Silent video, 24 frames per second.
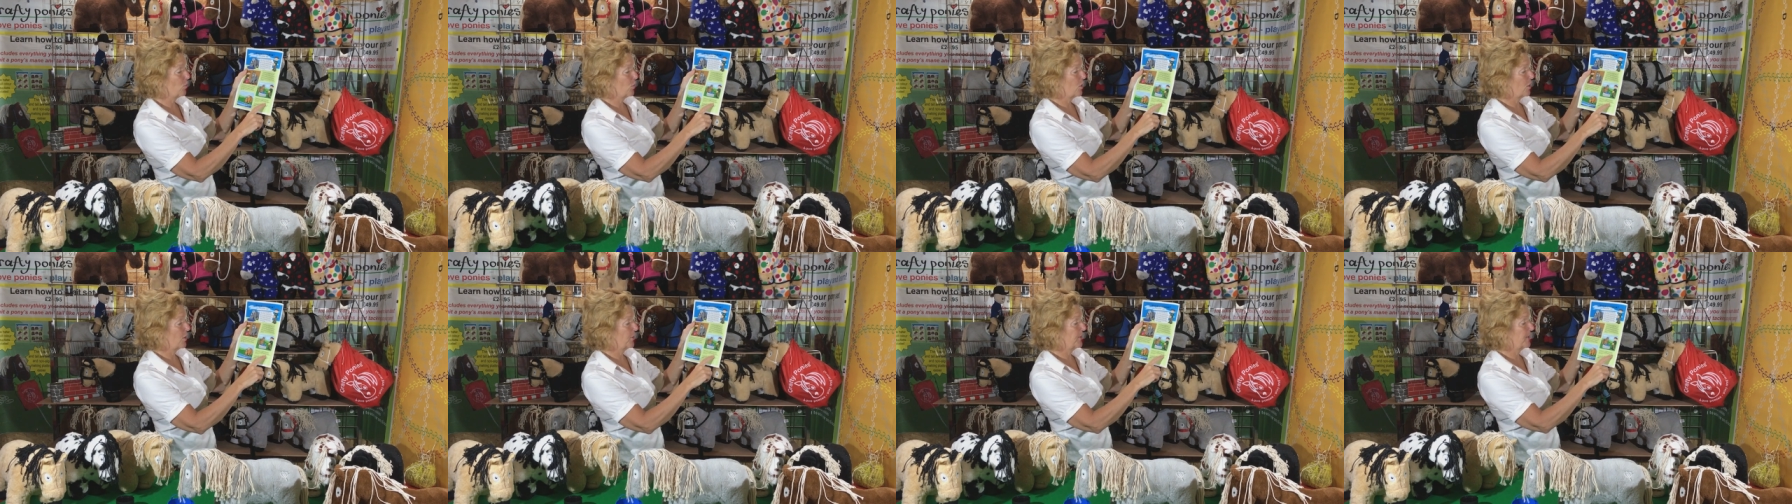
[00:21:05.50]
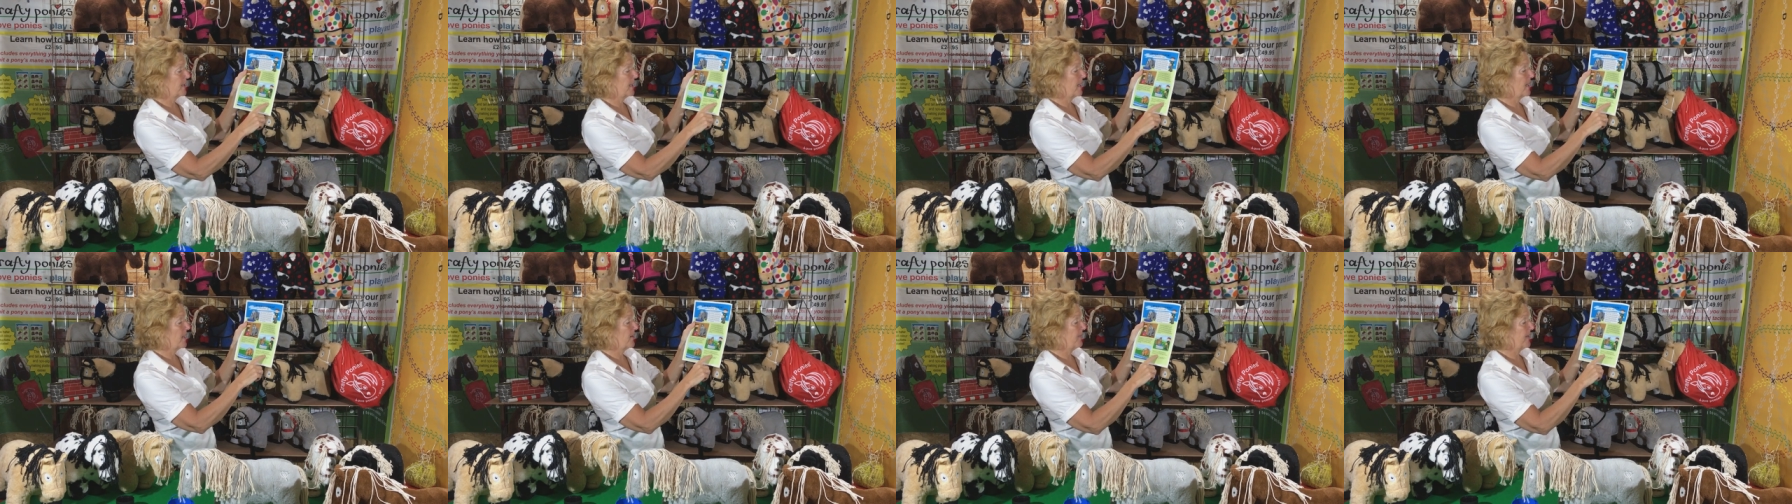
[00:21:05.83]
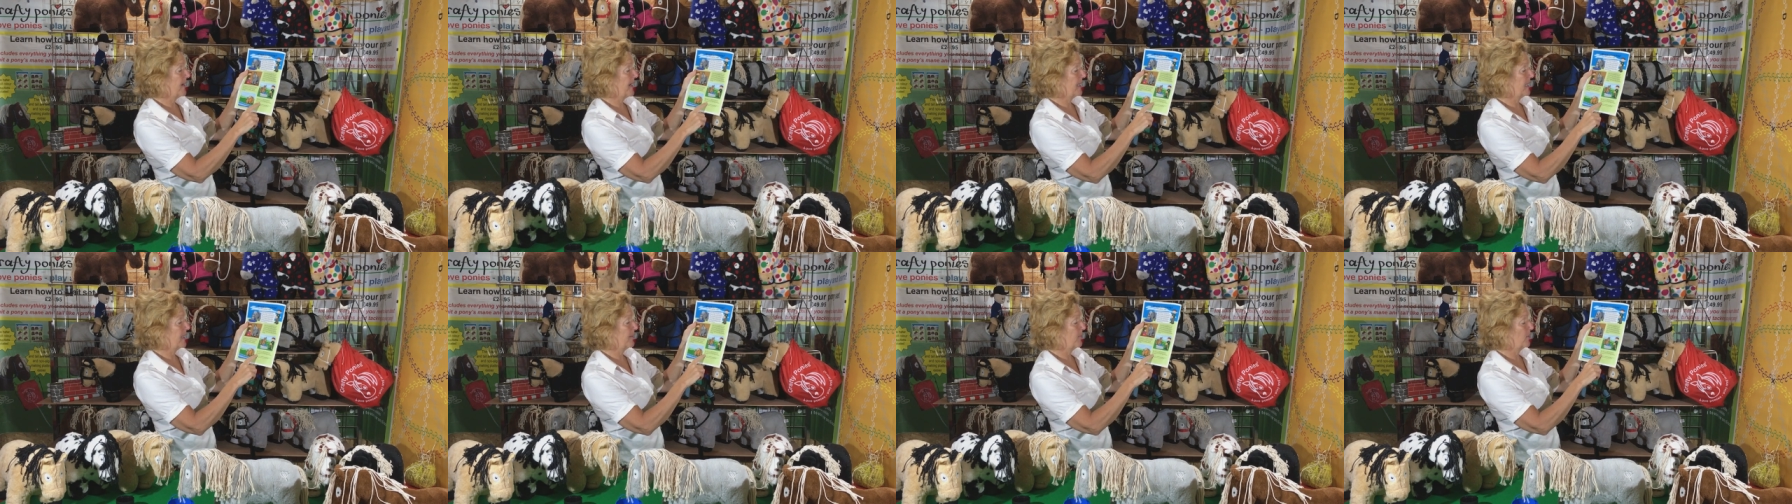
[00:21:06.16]
water
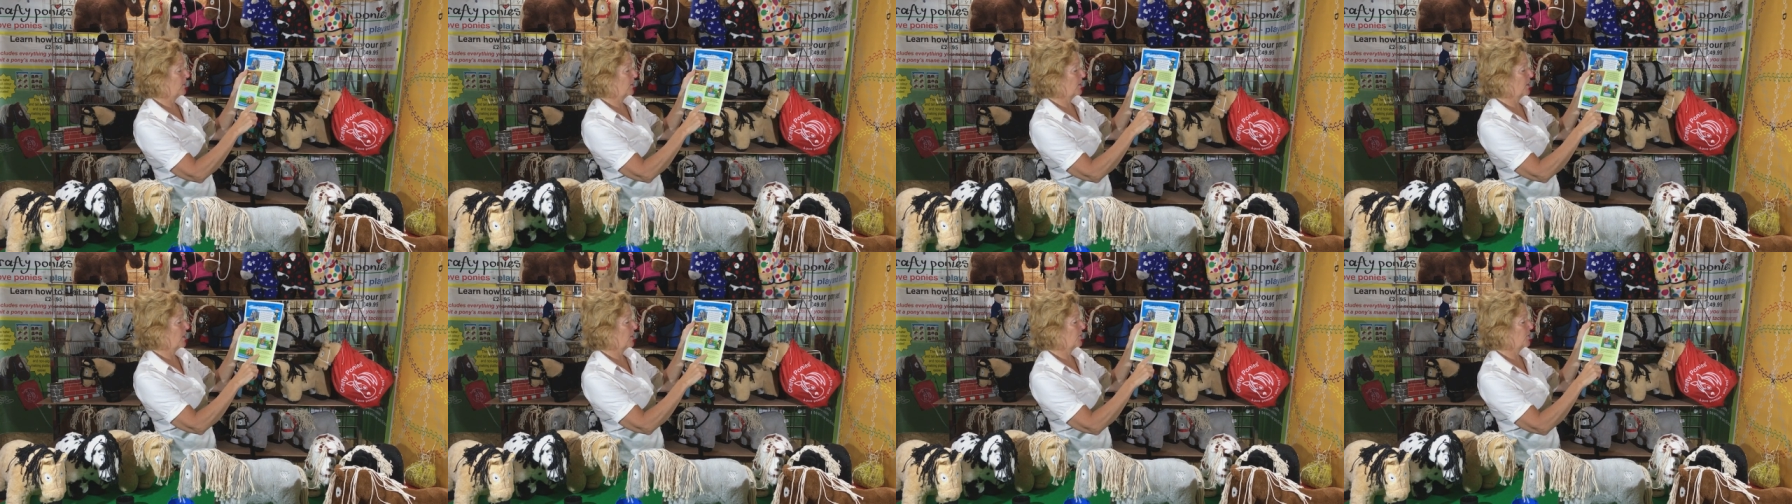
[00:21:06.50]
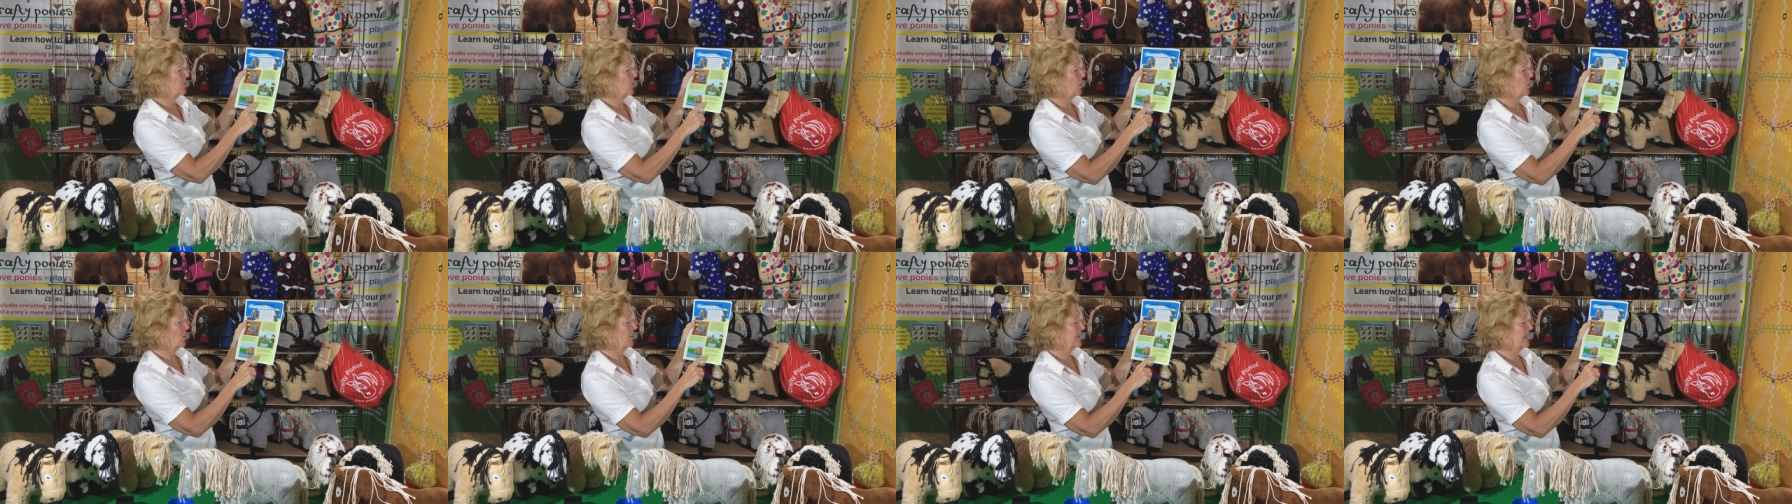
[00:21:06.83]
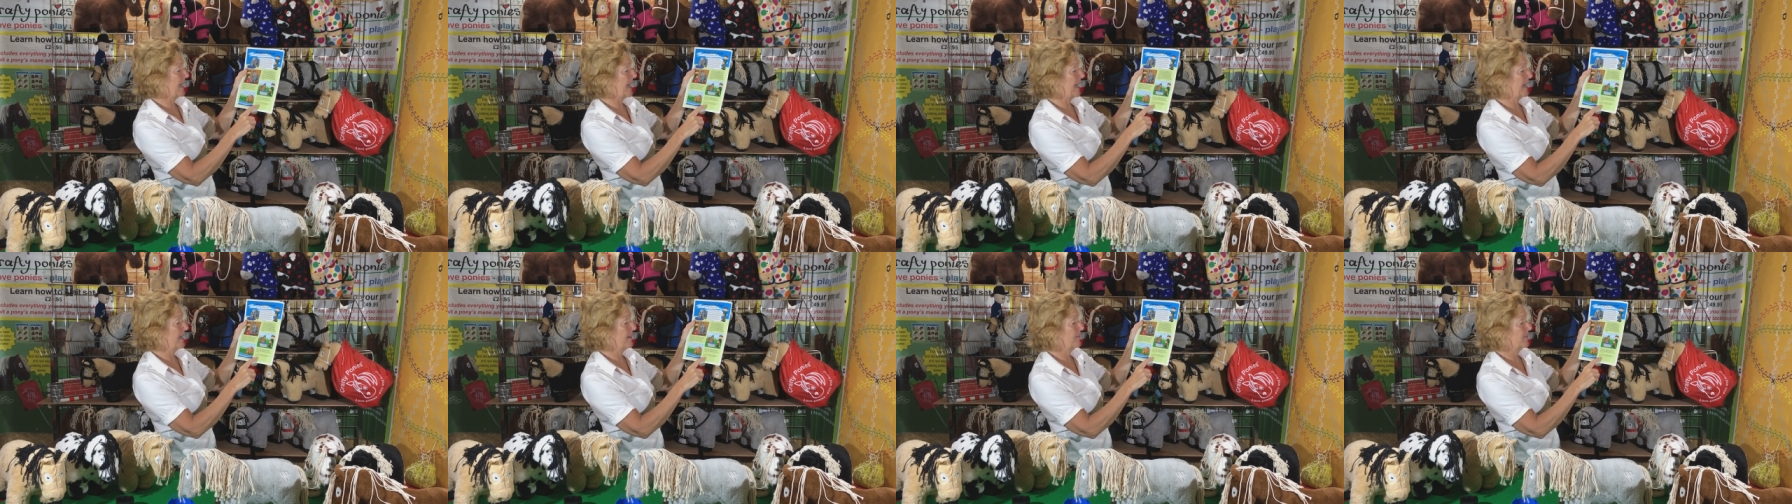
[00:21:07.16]
available at all
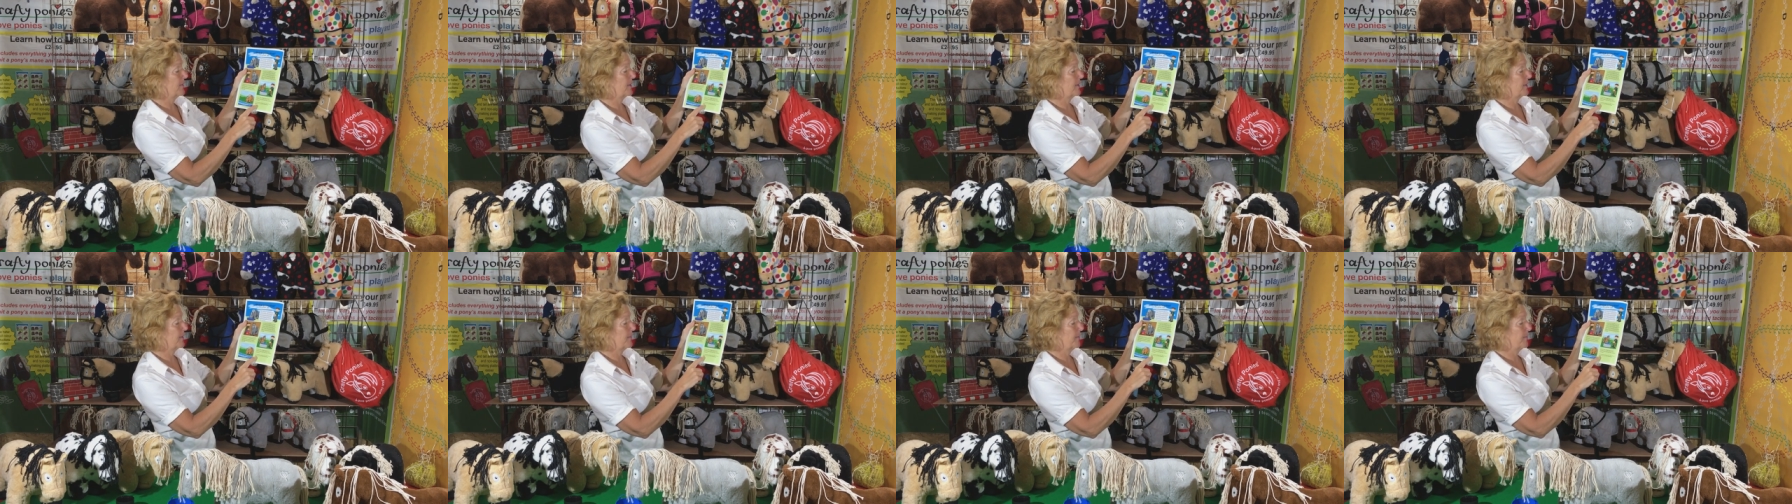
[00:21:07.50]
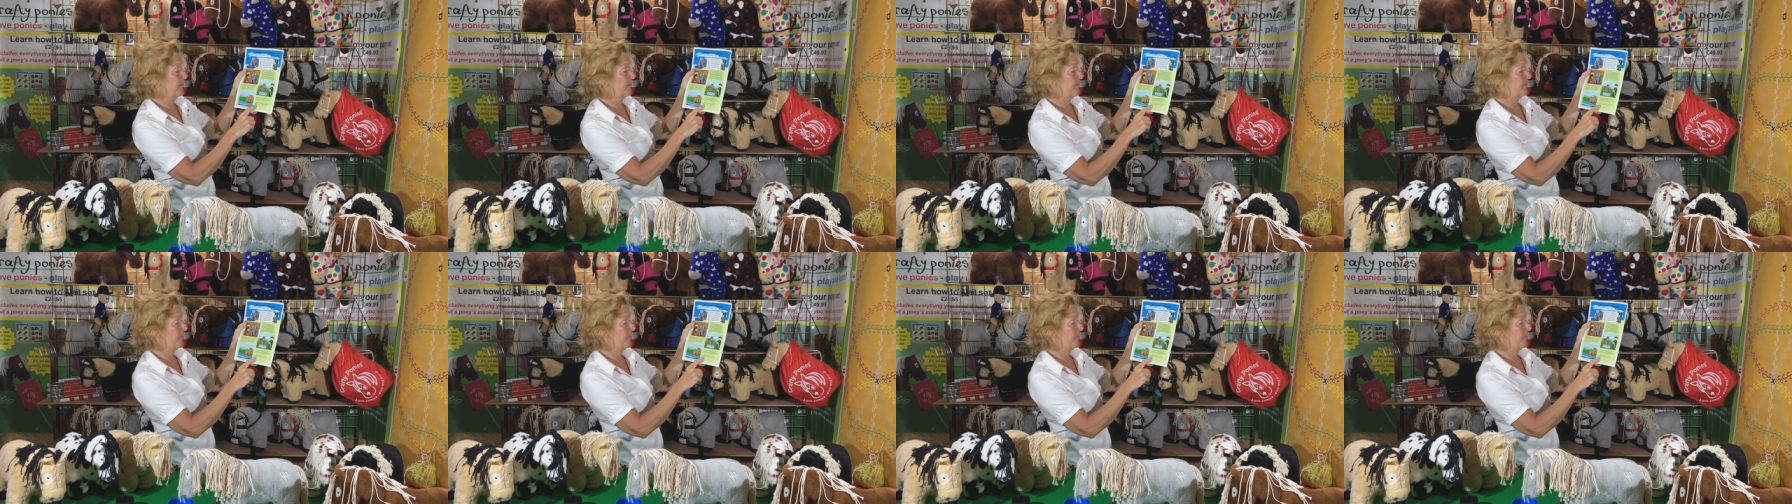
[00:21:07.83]
times.